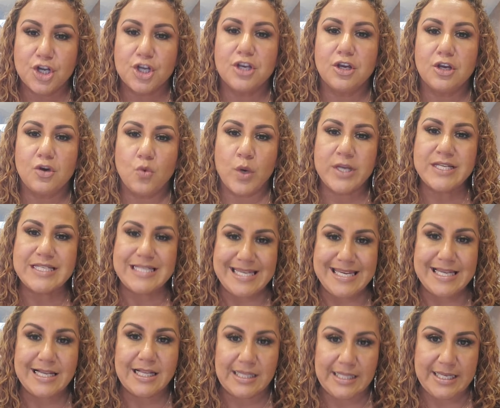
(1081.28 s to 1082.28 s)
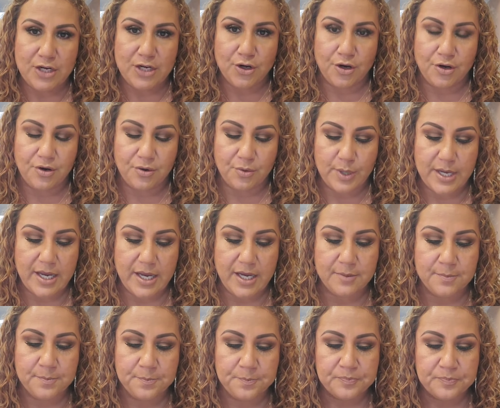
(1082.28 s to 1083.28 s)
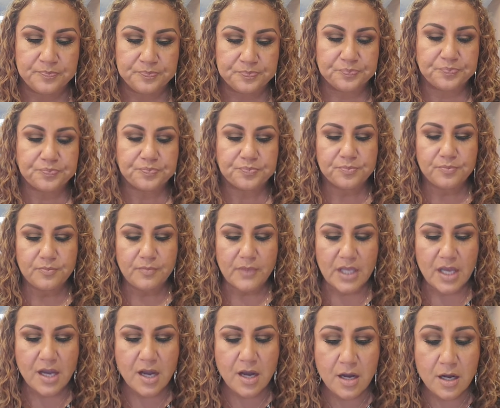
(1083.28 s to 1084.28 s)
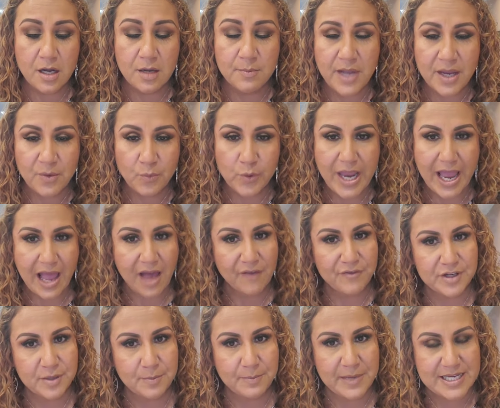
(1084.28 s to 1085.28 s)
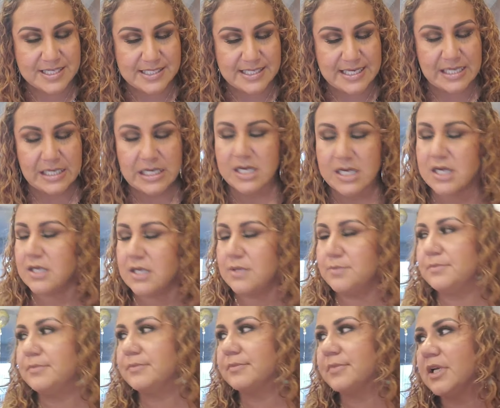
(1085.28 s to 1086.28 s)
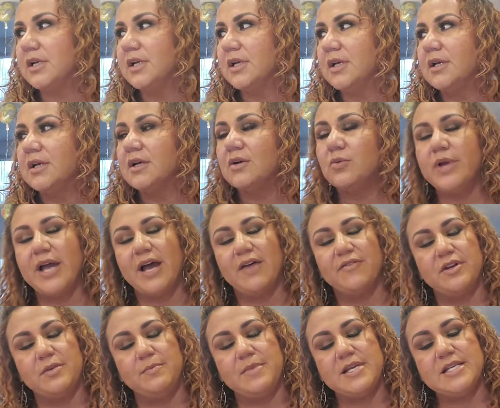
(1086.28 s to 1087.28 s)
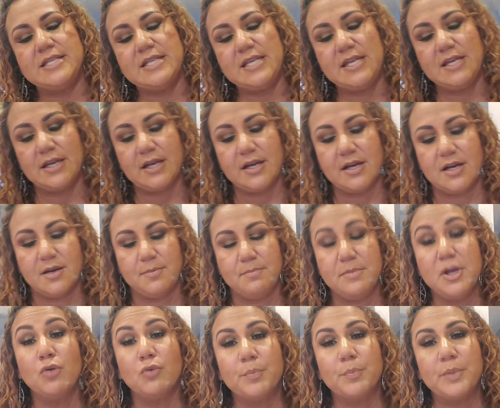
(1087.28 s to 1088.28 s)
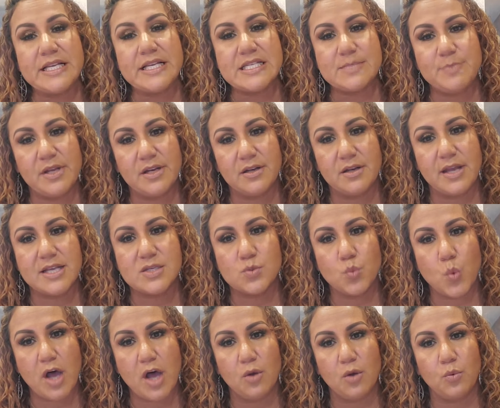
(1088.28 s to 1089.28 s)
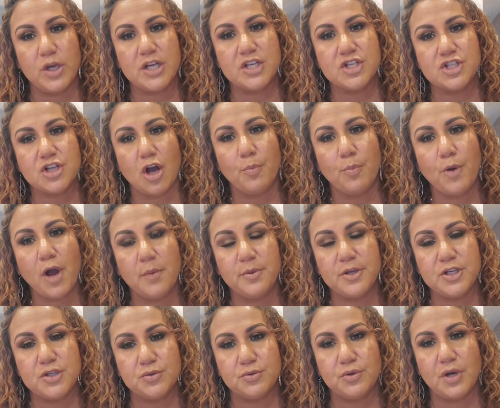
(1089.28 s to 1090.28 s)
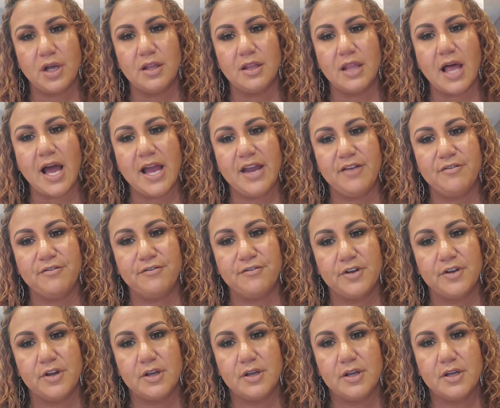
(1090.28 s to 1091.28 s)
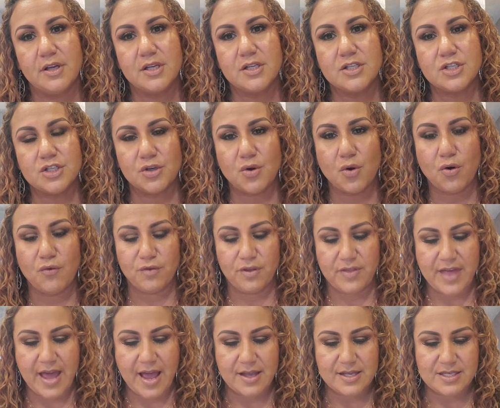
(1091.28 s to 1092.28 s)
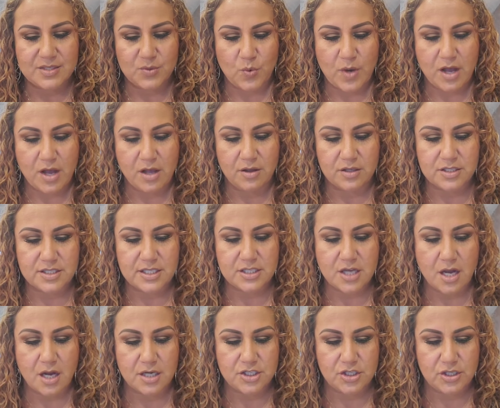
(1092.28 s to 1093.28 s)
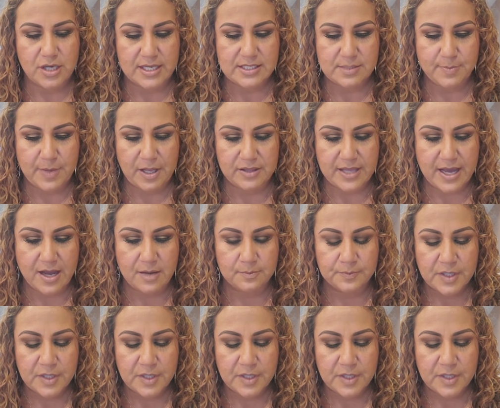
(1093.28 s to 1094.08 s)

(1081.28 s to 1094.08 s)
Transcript: you're going to eat cleaner. Okay. And we have an amazing, meal replacement as well, which I'll probably do a live to go over that as well, to talk to you guys about that.